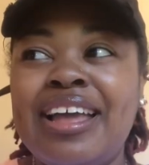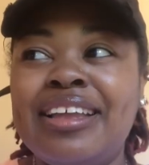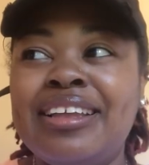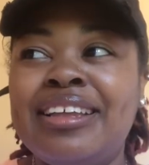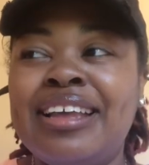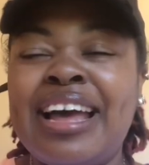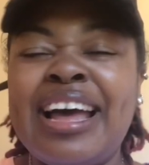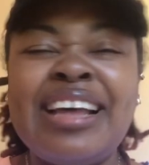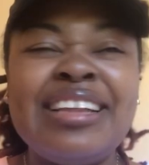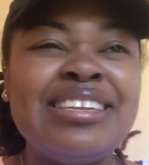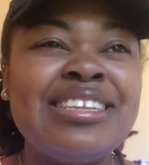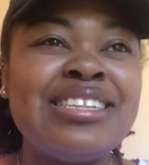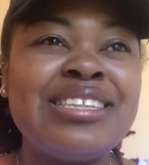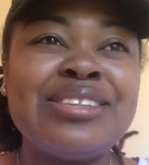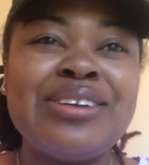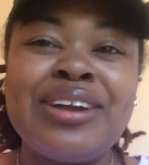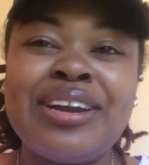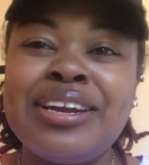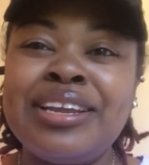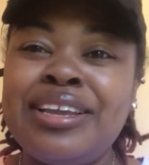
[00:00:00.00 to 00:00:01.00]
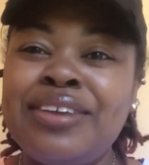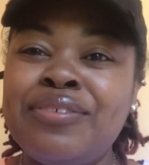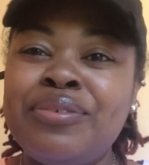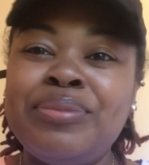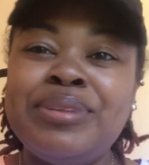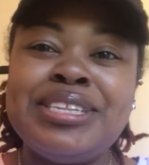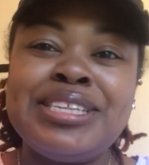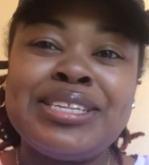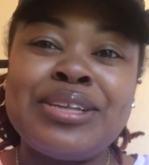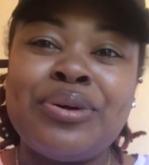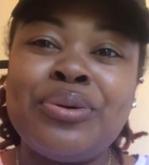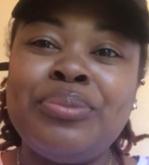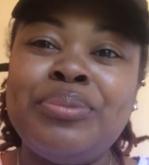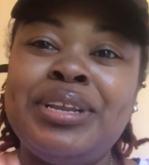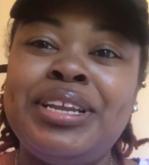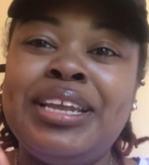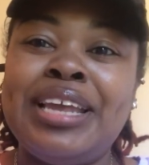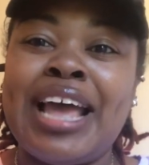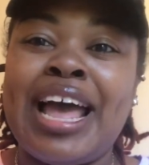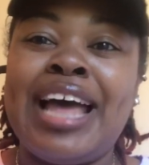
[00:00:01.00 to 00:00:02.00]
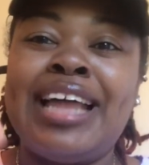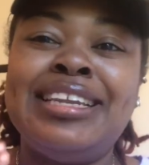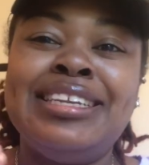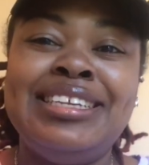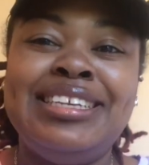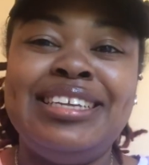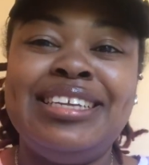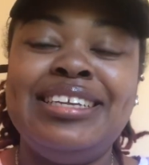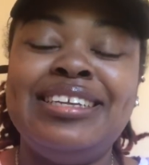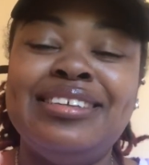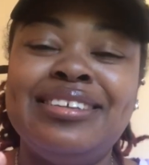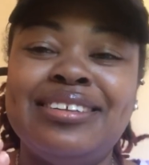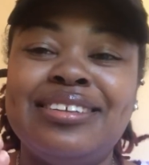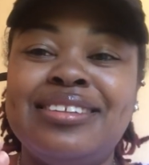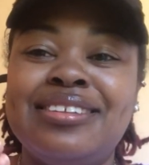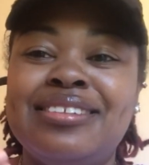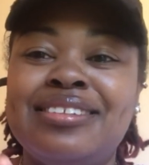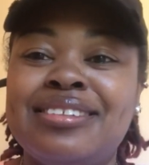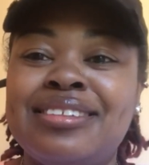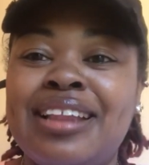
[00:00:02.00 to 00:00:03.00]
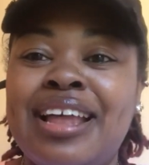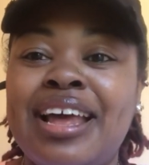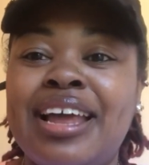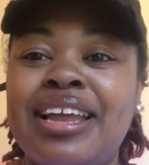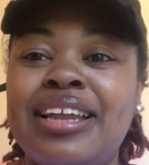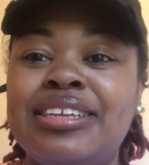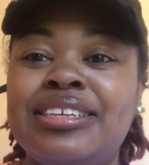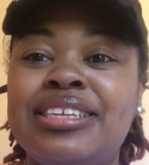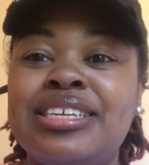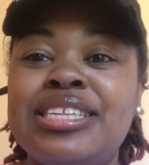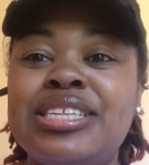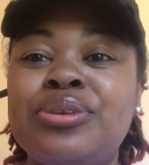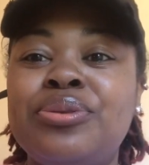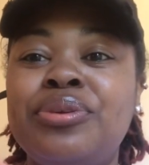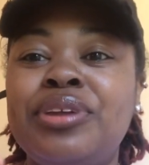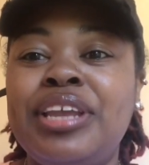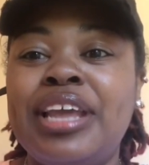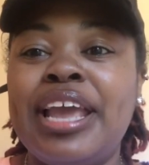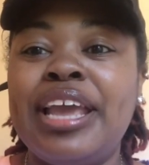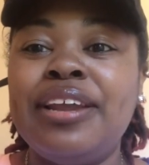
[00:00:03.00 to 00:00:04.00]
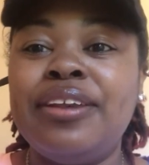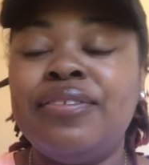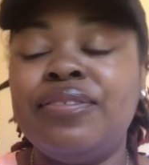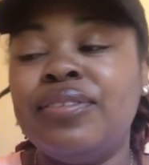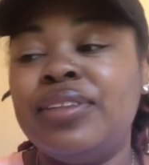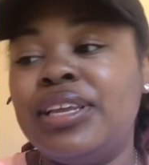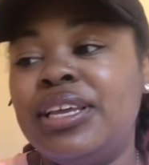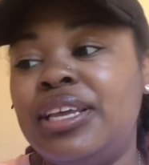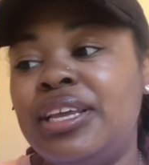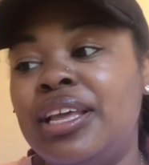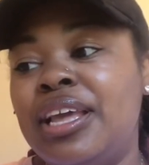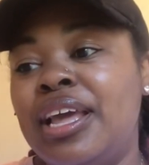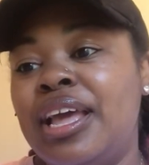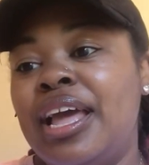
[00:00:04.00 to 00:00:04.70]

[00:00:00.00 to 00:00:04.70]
God just started giving me so many ideas, like just creatively.